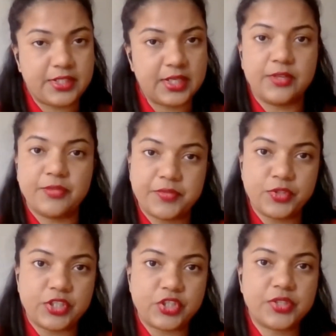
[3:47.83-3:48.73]

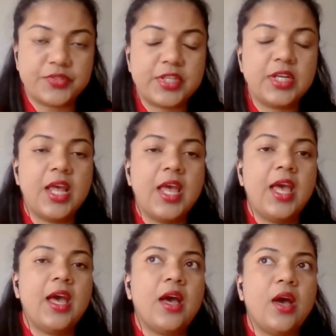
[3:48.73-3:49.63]
refugee children.
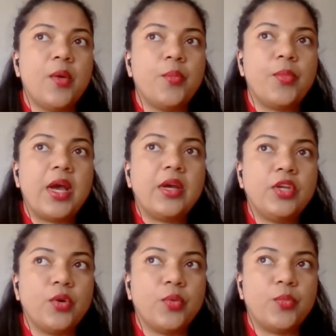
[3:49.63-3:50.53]

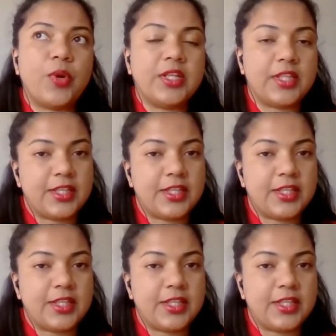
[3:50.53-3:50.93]
One of the